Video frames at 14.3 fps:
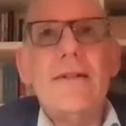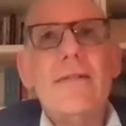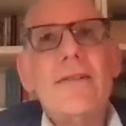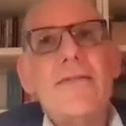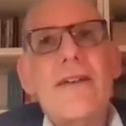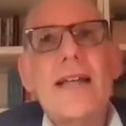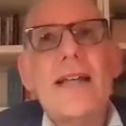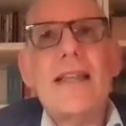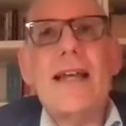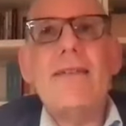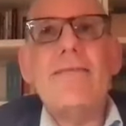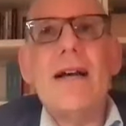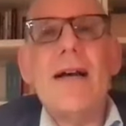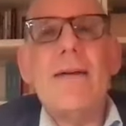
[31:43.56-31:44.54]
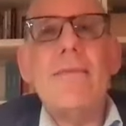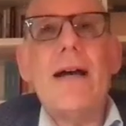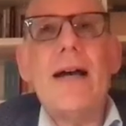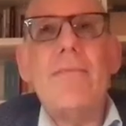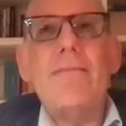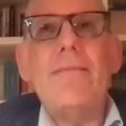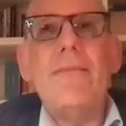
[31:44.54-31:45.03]
the fact that
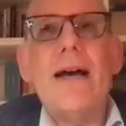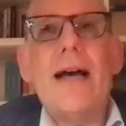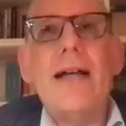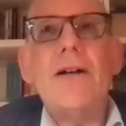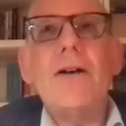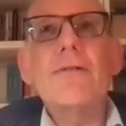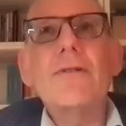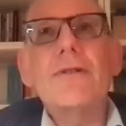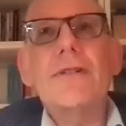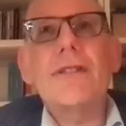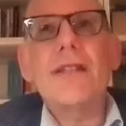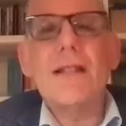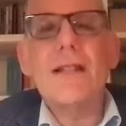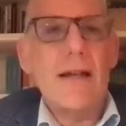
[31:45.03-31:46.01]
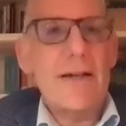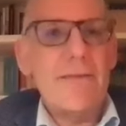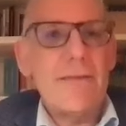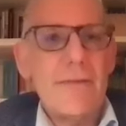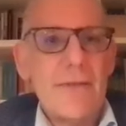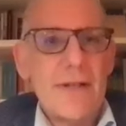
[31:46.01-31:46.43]
I don't see a lot of